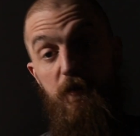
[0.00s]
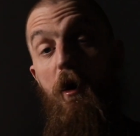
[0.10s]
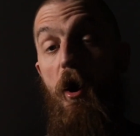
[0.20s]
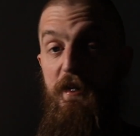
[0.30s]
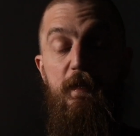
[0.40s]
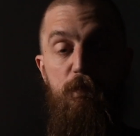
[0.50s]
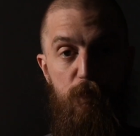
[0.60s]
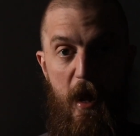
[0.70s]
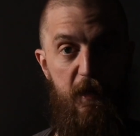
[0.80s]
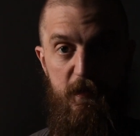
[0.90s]
I didn't
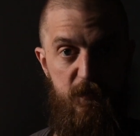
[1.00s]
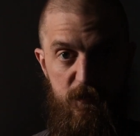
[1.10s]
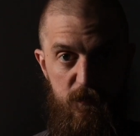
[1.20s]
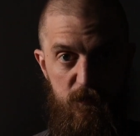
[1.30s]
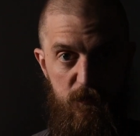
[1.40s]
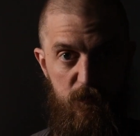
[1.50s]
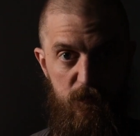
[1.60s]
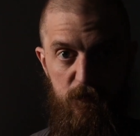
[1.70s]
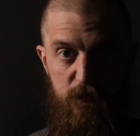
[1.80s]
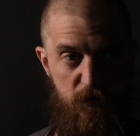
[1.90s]
manage
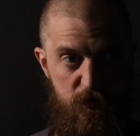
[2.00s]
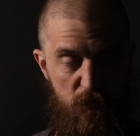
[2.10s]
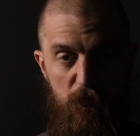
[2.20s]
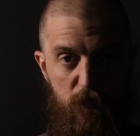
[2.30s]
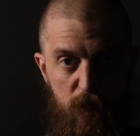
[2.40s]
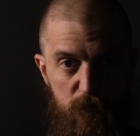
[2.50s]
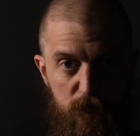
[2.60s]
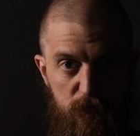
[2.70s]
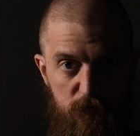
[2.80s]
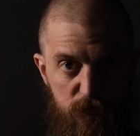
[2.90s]
to sort
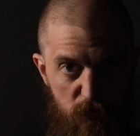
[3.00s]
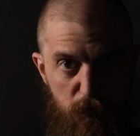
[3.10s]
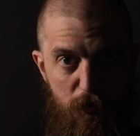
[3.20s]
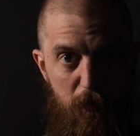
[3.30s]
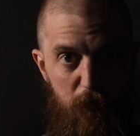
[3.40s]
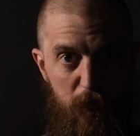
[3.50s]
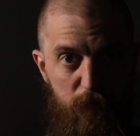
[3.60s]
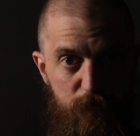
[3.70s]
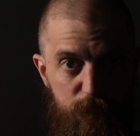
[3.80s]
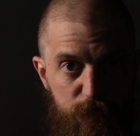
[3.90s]
the
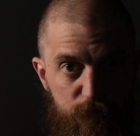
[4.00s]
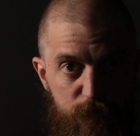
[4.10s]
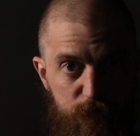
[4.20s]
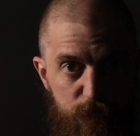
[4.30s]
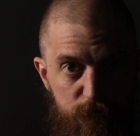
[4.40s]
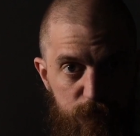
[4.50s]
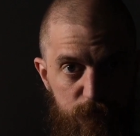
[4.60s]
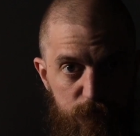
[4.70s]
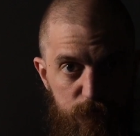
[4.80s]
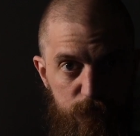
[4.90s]
problem.
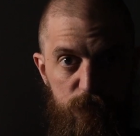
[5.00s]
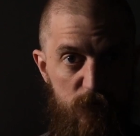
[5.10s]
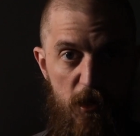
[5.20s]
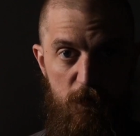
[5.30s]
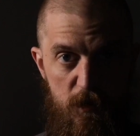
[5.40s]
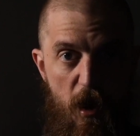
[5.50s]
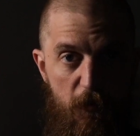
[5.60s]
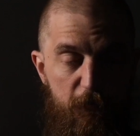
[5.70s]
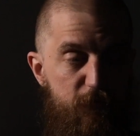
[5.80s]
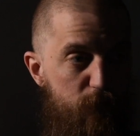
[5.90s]
Near
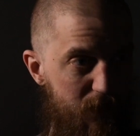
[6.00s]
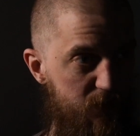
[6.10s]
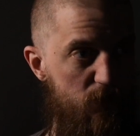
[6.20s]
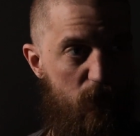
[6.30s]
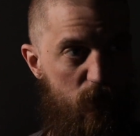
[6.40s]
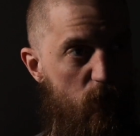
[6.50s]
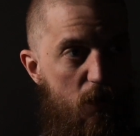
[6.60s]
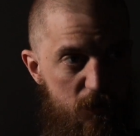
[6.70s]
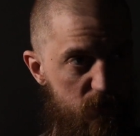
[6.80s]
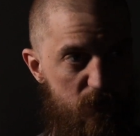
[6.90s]
enough, but not
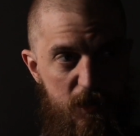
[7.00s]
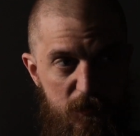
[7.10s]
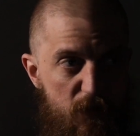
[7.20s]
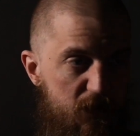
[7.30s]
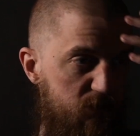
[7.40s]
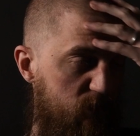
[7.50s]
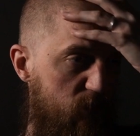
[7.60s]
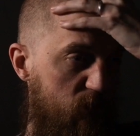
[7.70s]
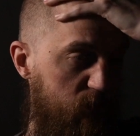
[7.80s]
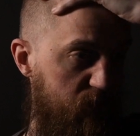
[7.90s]
quite. So we had to make some
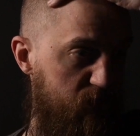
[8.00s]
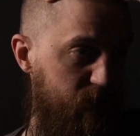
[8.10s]
calls.